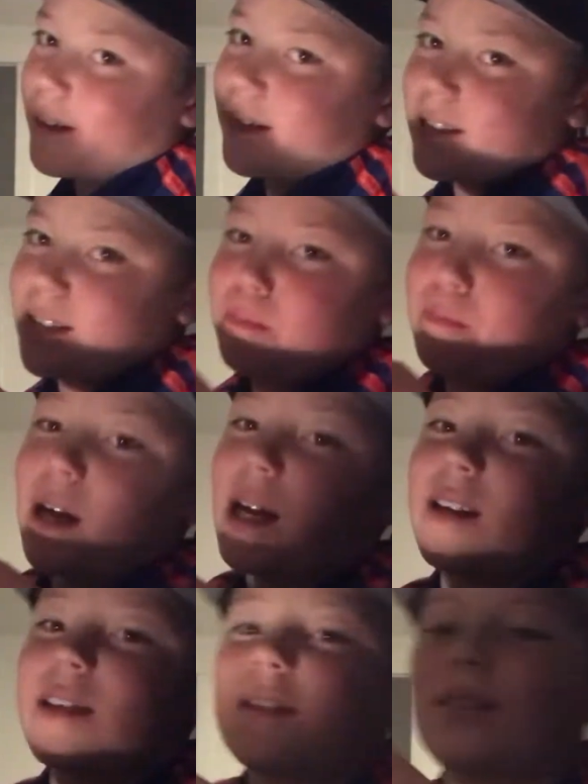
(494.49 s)
is the bucket
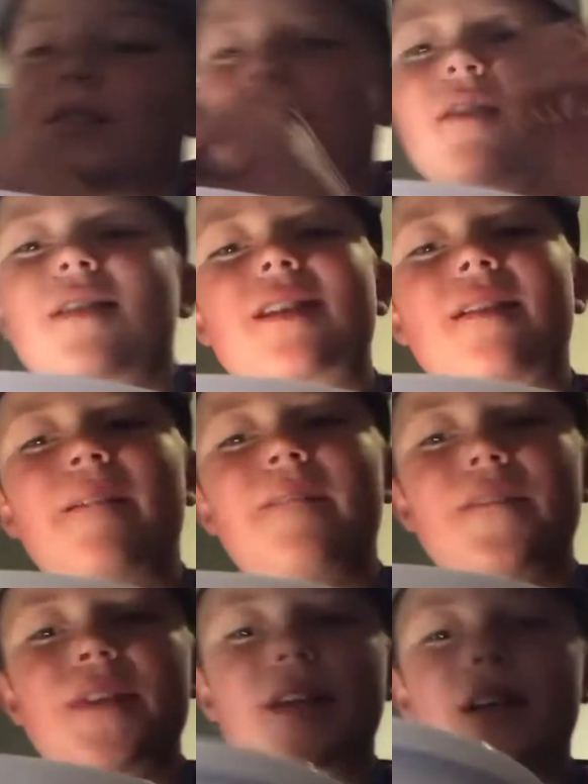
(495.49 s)
of soldiers. A
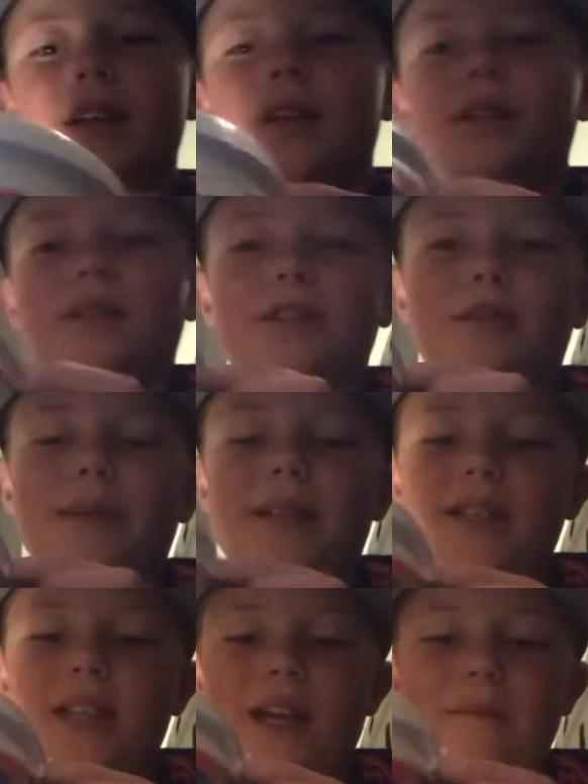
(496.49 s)
little bit of
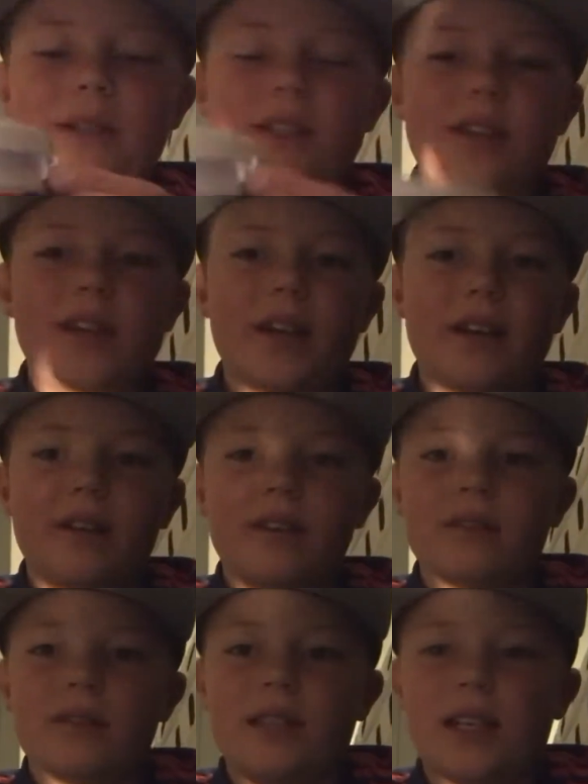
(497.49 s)
damage there.
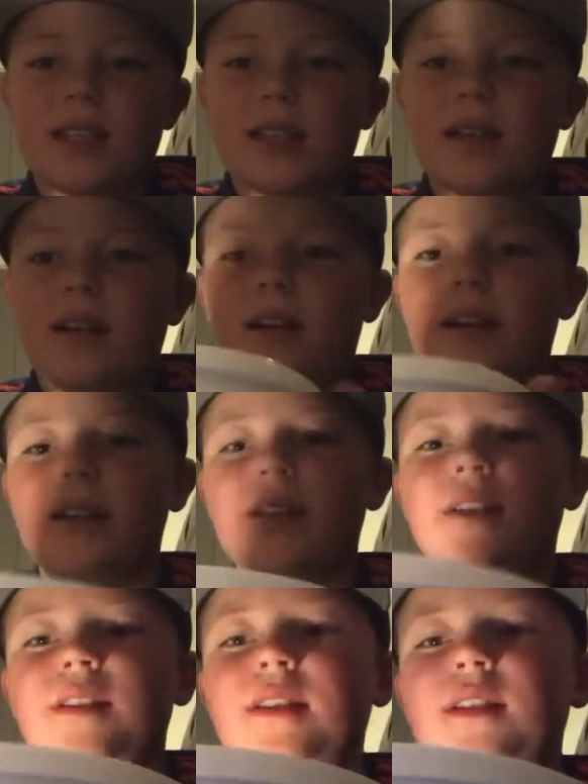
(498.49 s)
That's gone.
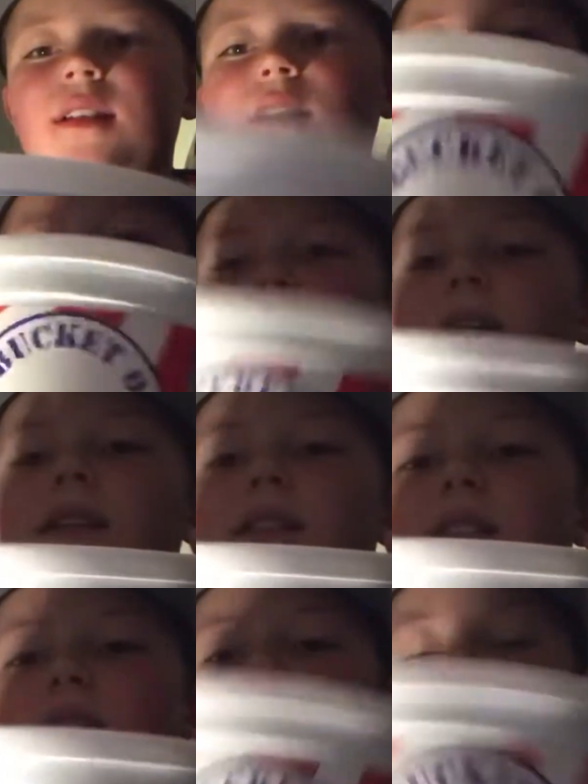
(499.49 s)
Bucket of
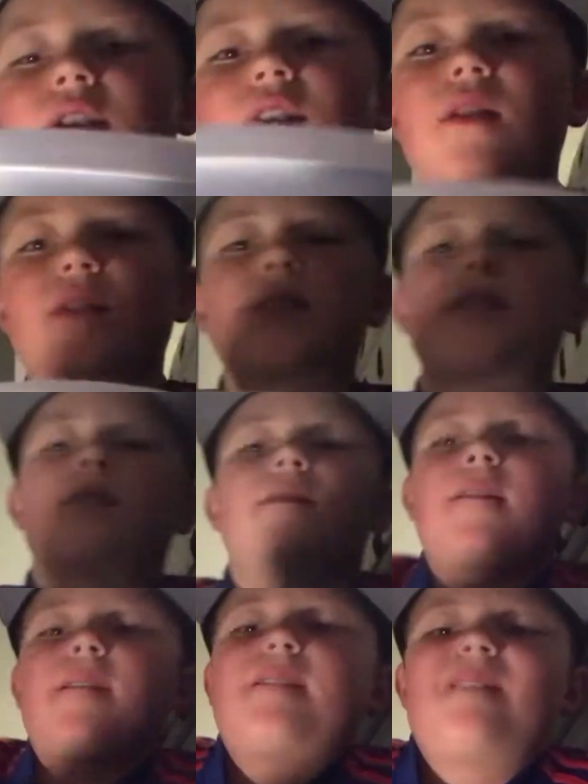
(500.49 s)
soldiers.
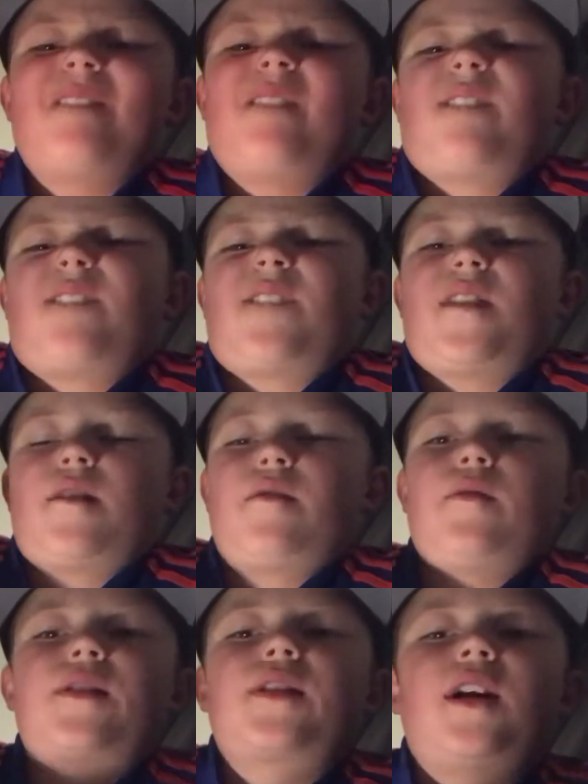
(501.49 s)

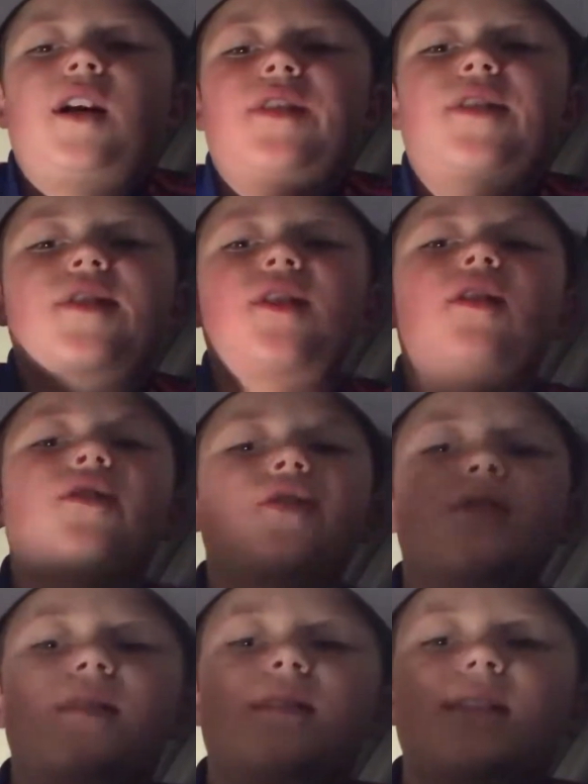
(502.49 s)
Put all the
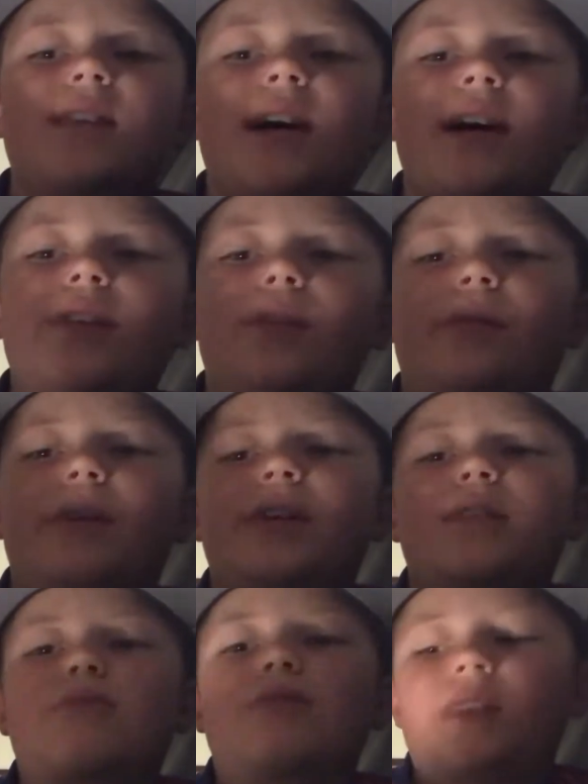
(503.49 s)
soldiers inside. The
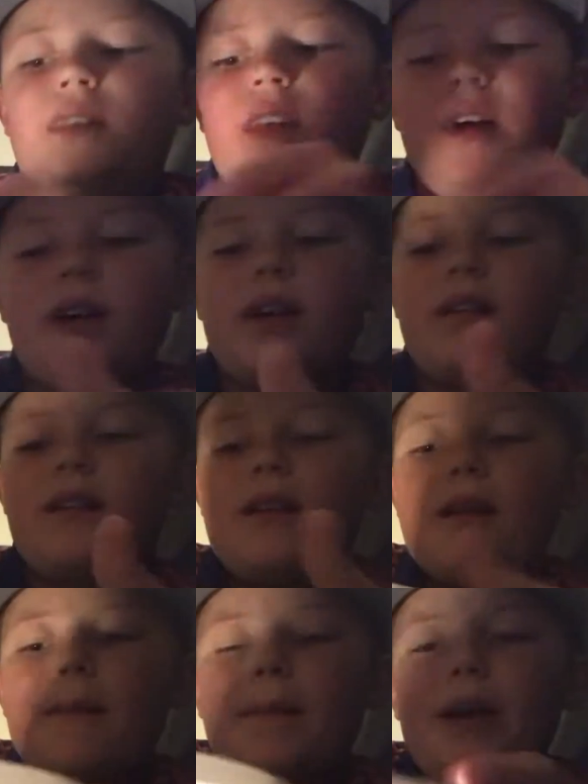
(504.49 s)
ones with the
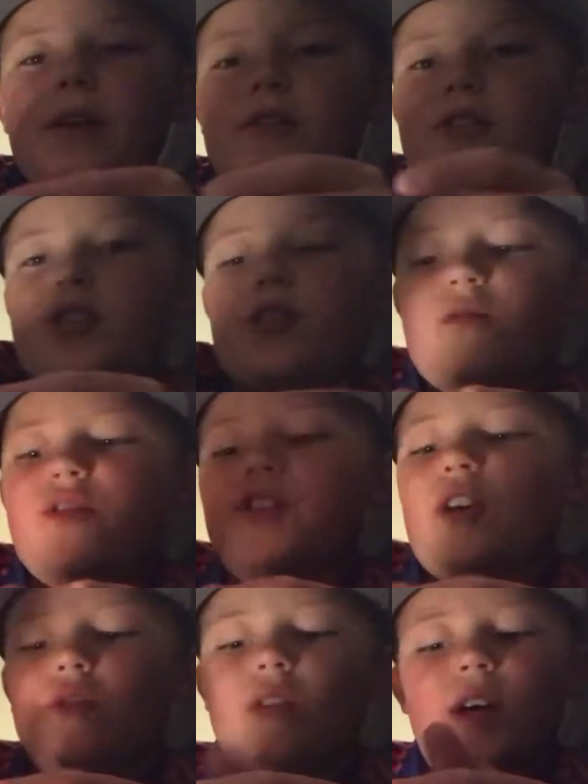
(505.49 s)
parachutes
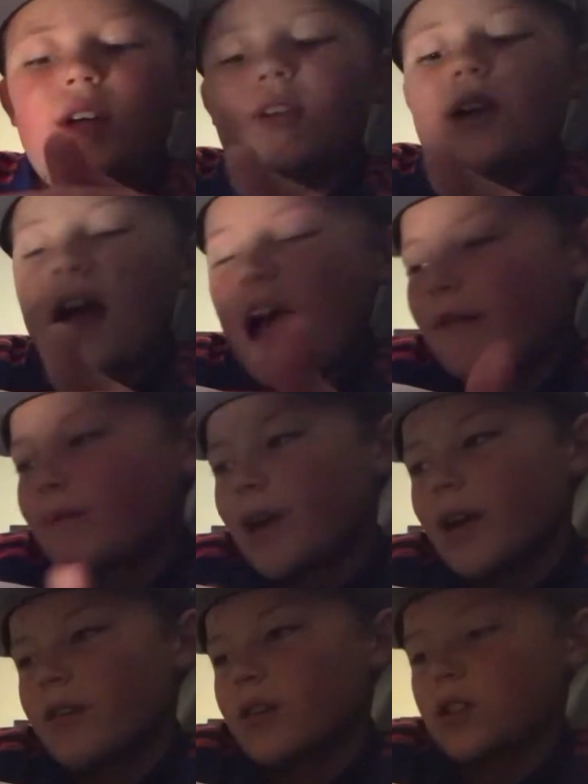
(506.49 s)
no longer have
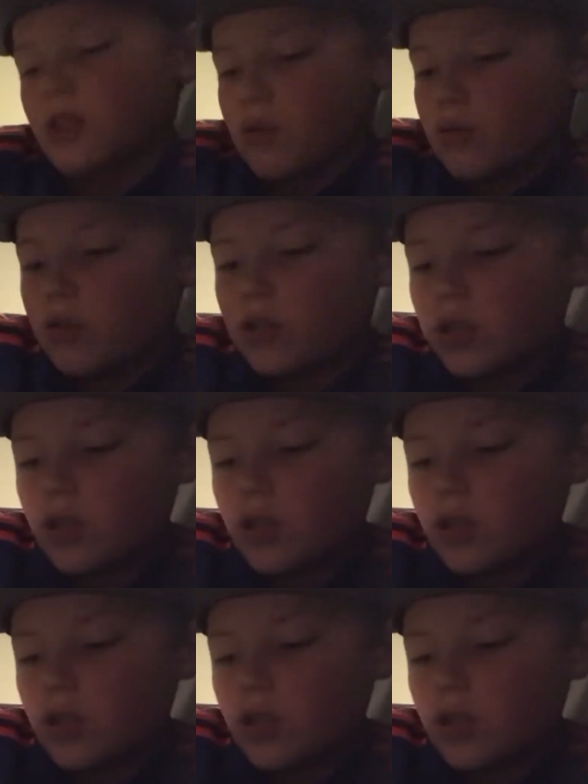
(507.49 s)
parachutes.